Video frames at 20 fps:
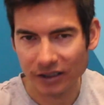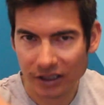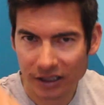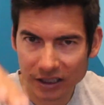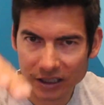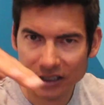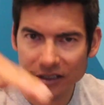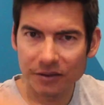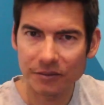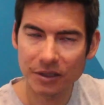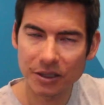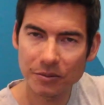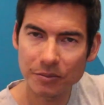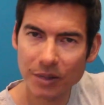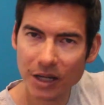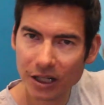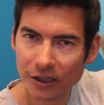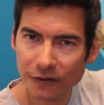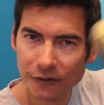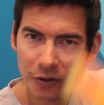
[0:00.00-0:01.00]
Uh,
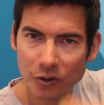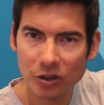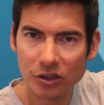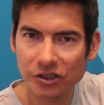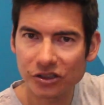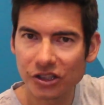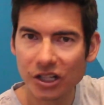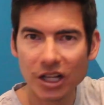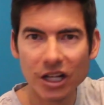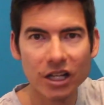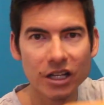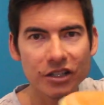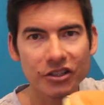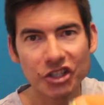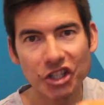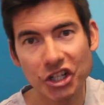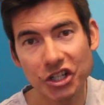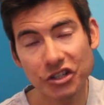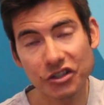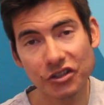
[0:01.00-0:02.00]
impact force
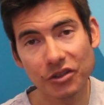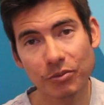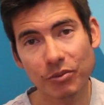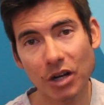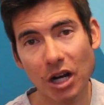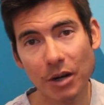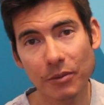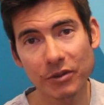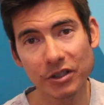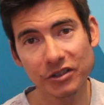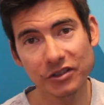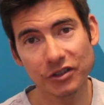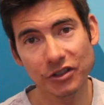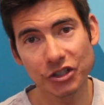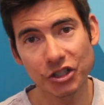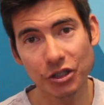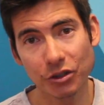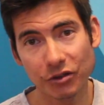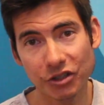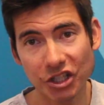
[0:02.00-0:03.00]
changes the properties of the
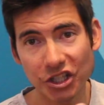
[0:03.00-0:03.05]
shoe,